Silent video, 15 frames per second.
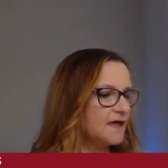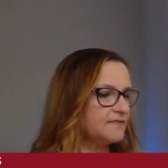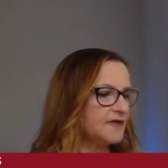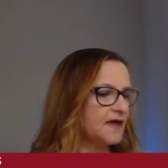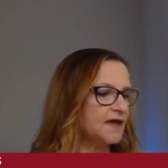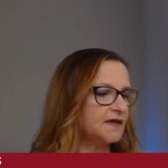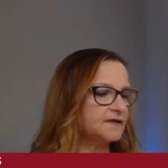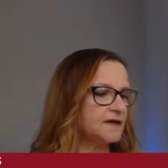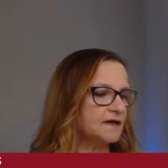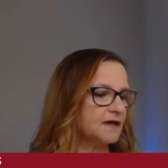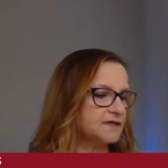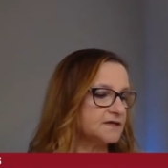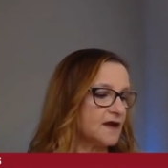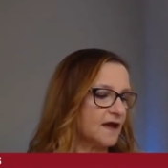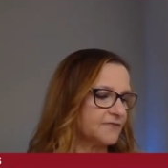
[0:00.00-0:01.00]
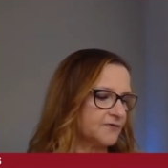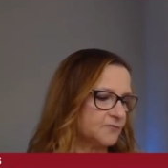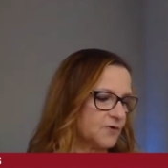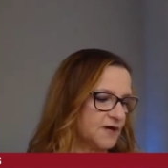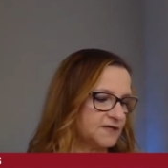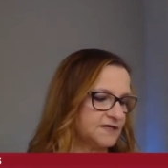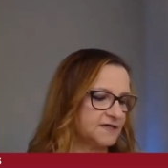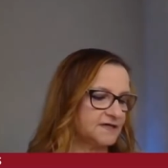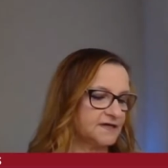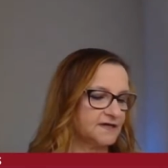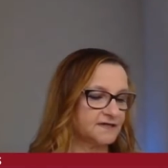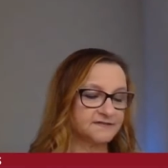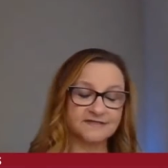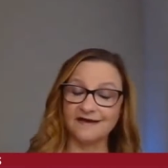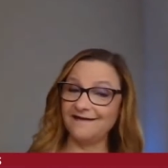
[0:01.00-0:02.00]
then another one
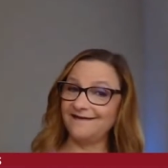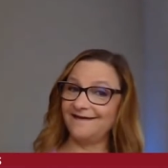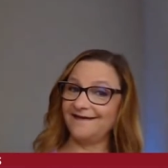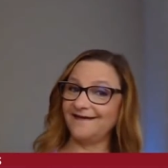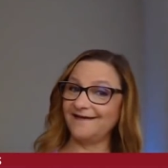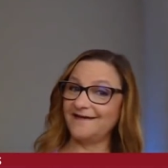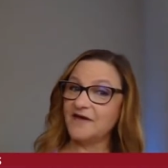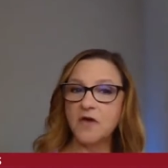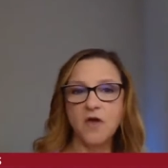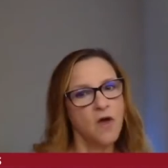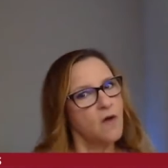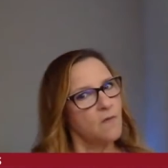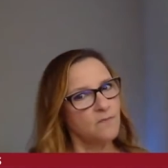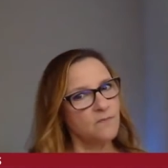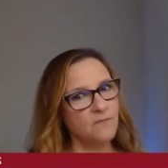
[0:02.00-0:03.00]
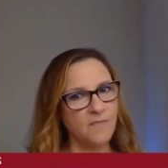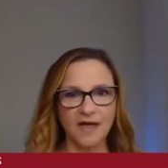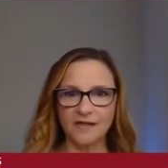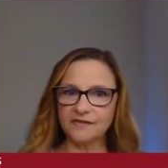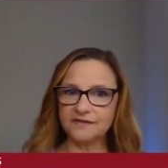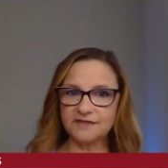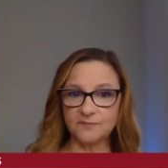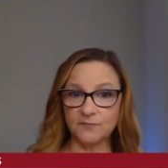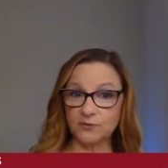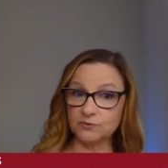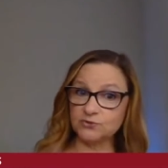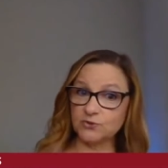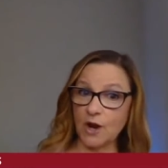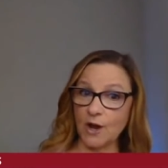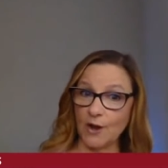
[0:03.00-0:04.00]
is Melanie
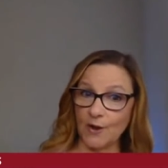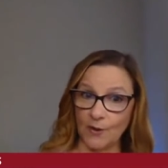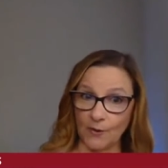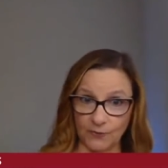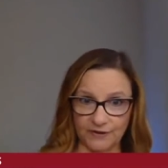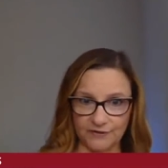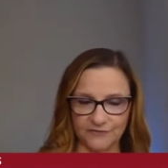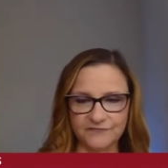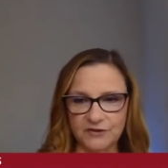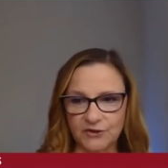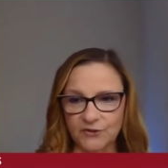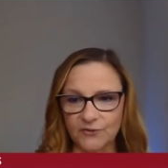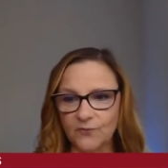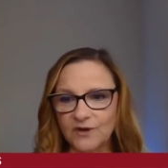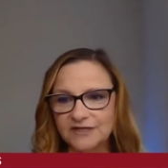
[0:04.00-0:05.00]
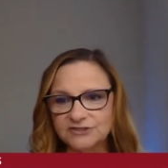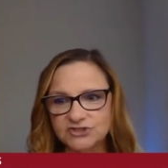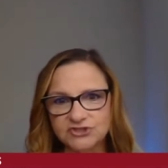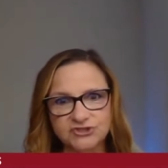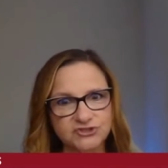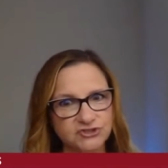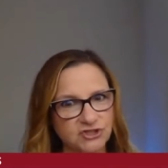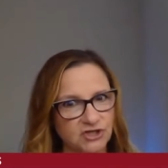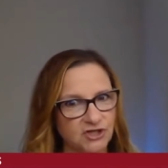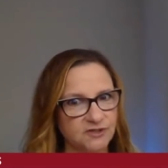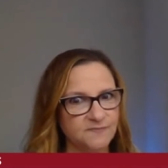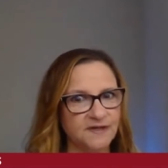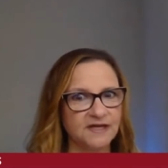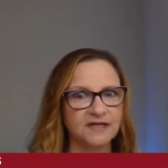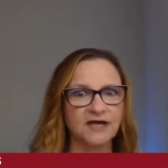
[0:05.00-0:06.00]
Boudreau interview, which
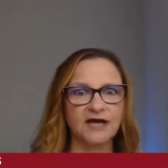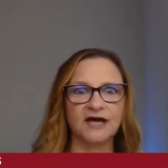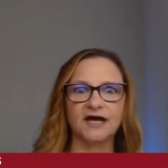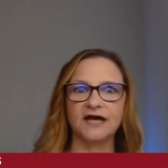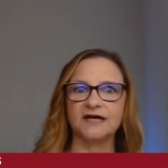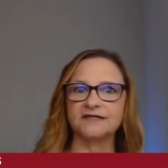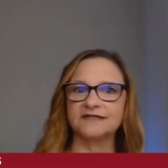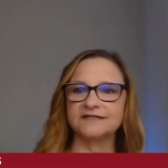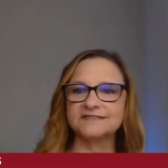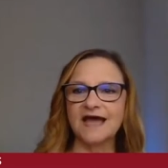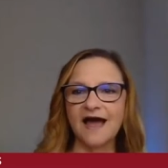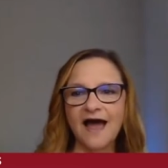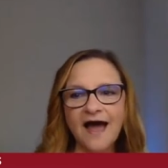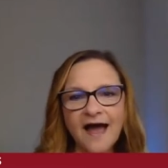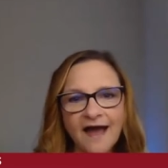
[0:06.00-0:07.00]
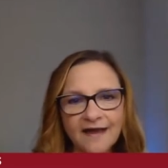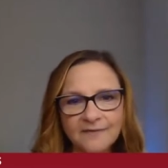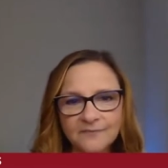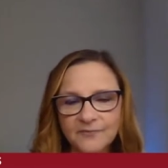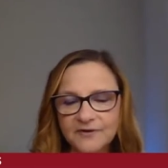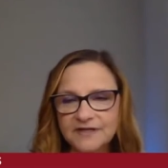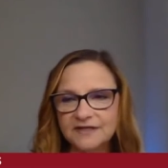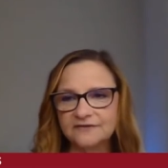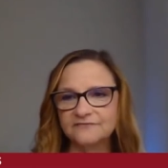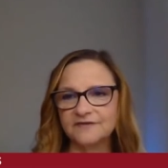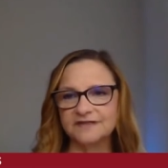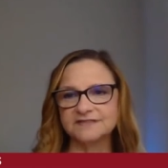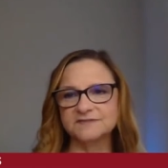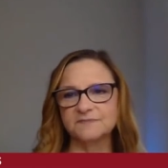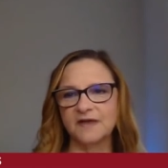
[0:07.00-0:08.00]
should be good because I'm pretty
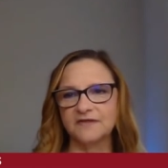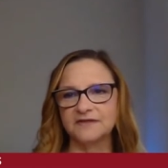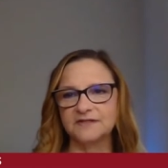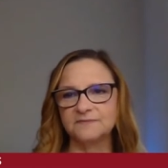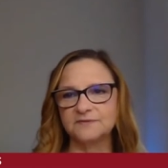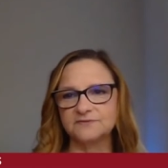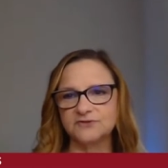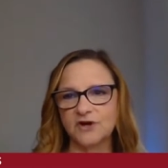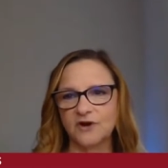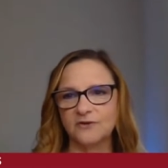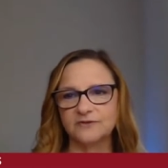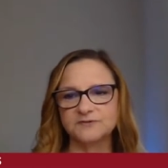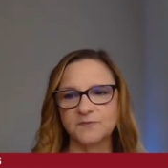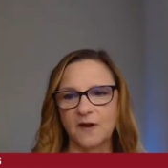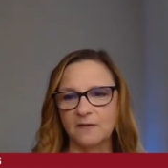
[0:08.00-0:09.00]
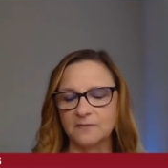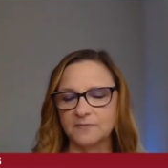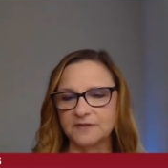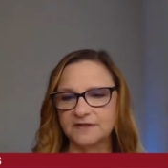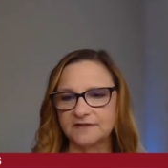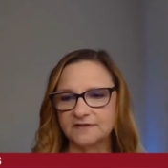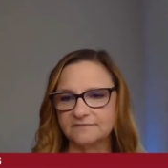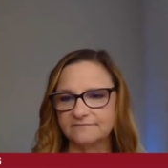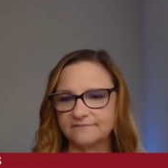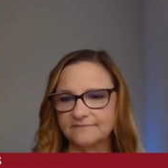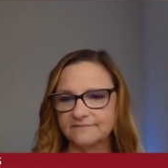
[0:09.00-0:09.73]
convinced Melanie Boudreau is probably